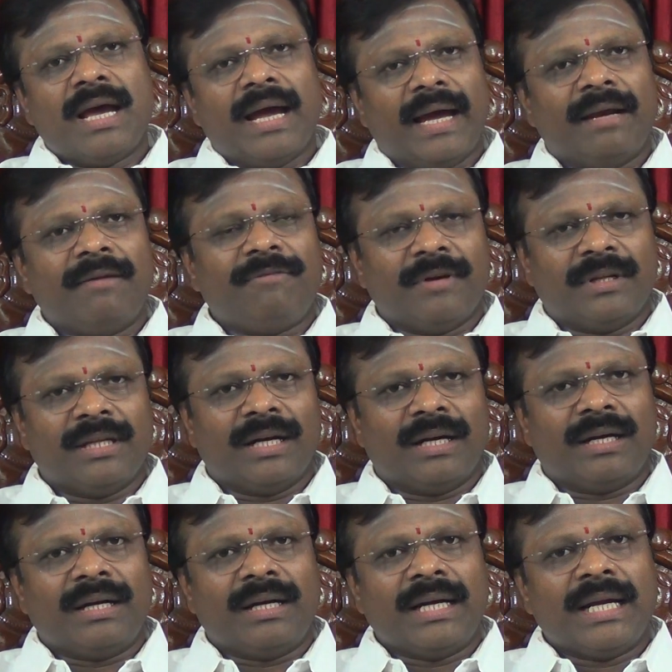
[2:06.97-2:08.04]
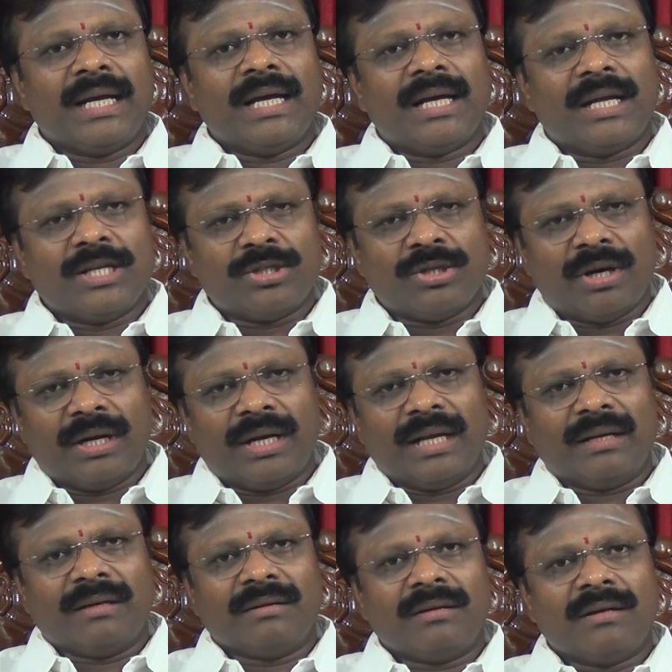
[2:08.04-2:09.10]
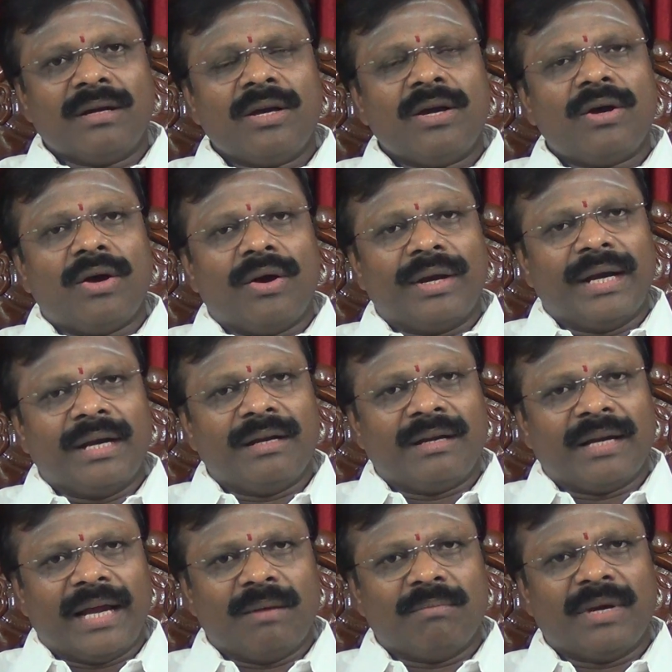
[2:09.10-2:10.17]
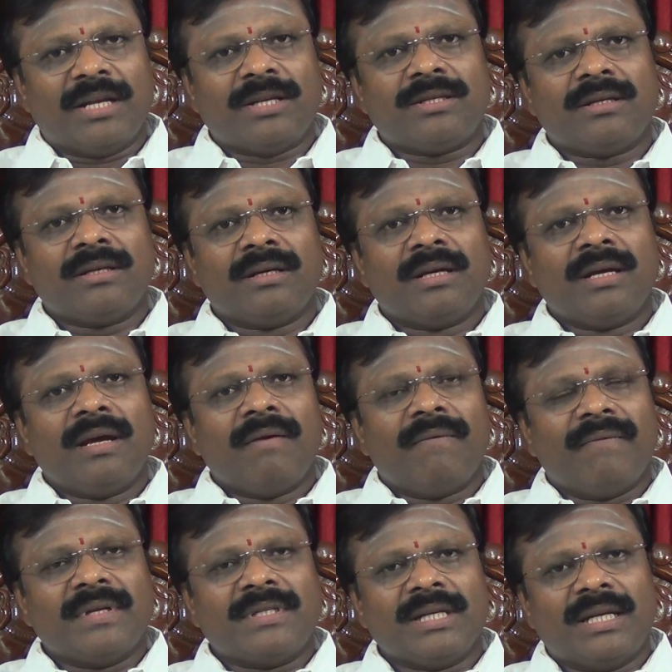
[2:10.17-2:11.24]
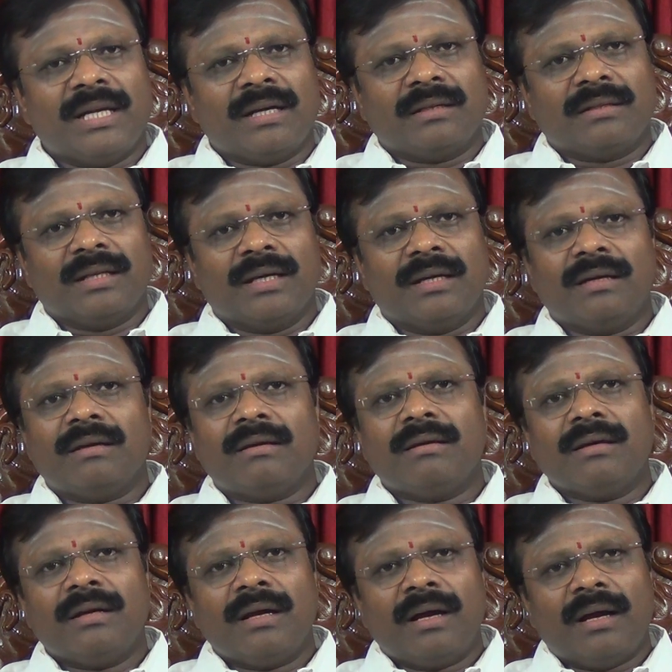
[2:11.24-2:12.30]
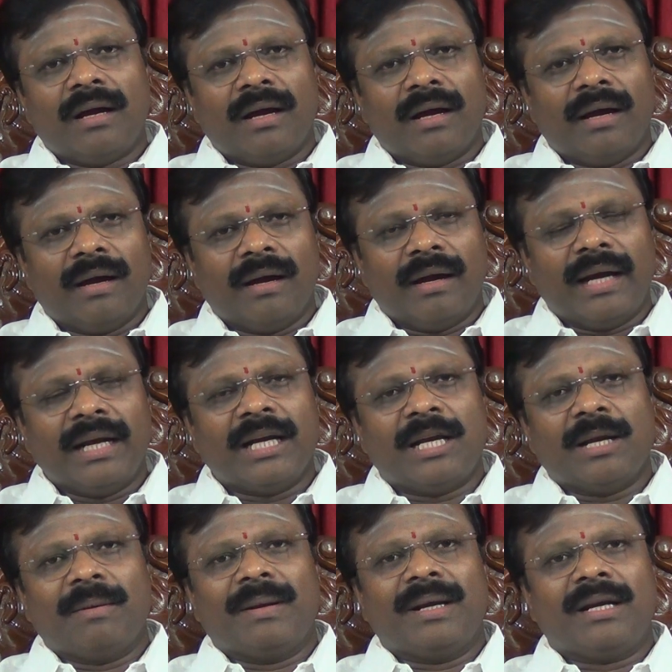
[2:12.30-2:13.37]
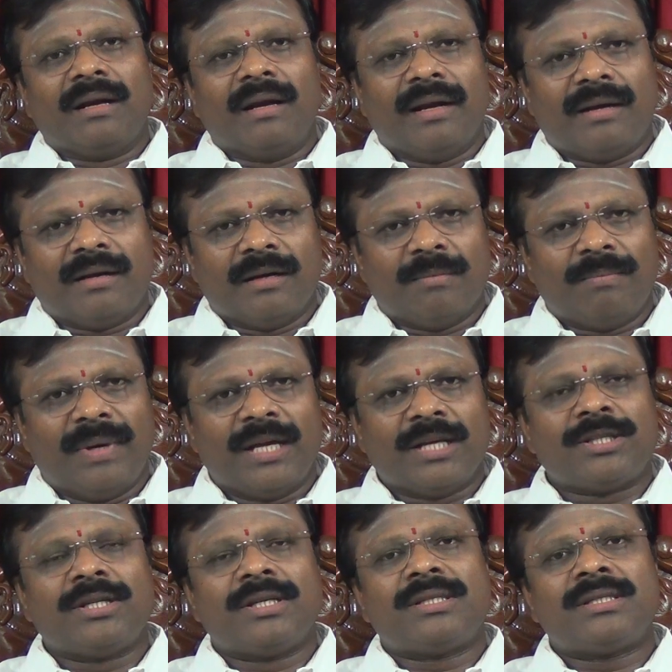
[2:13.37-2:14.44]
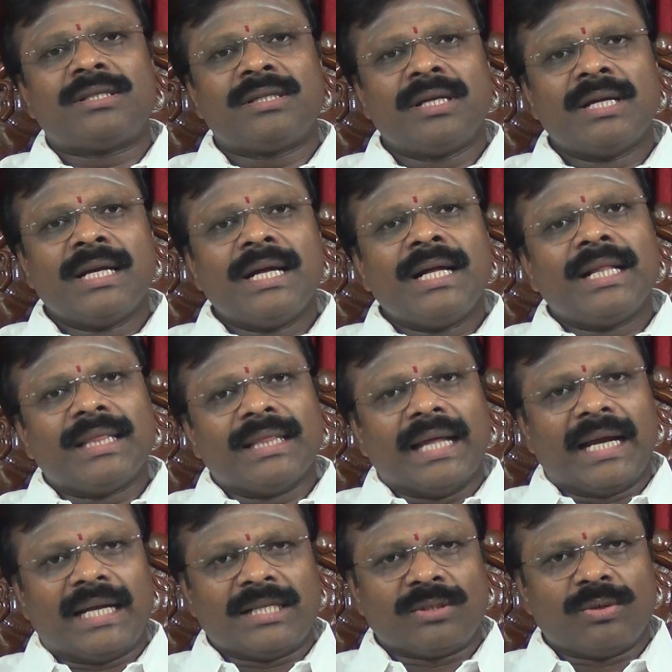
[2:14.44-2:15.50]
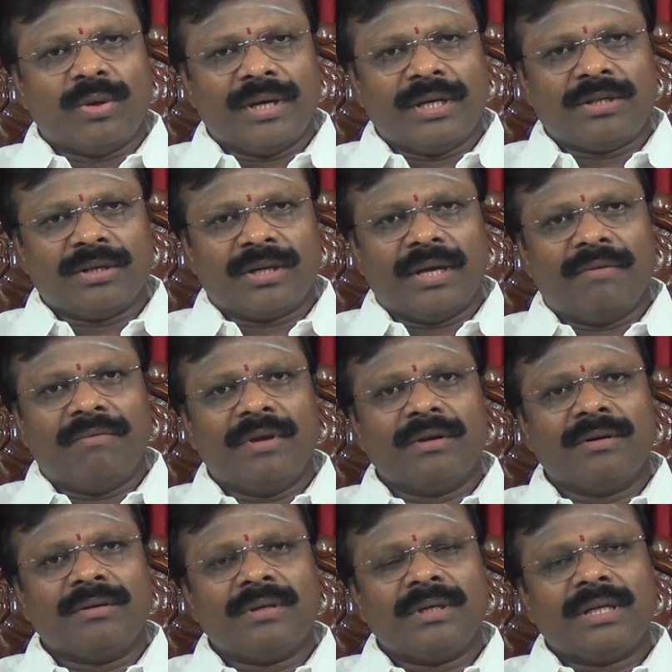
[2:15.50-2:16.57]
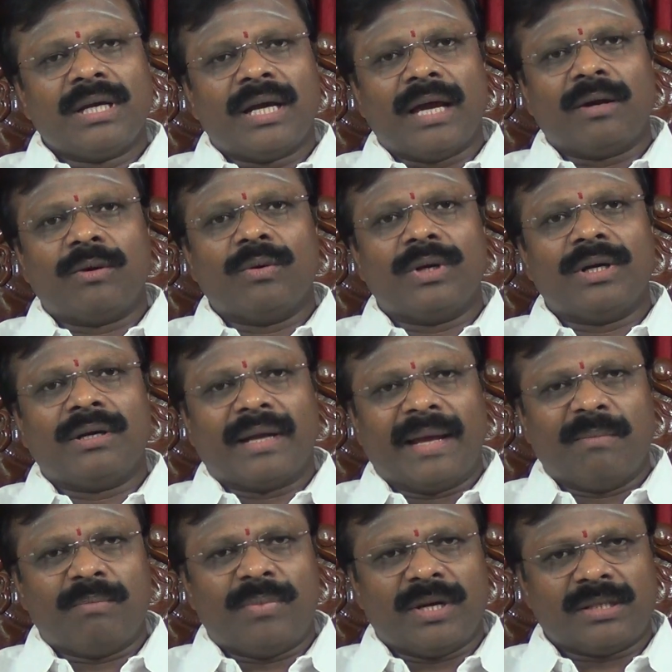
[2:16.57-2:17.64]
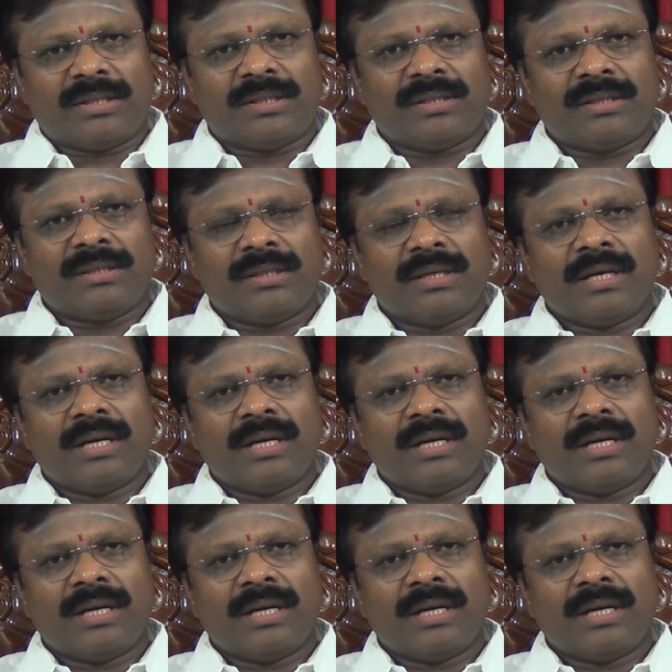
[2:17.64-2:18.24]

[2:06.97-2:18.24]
And further, resorting or entertainment, visiting the entertainment related places, that is going to give you a good time pass.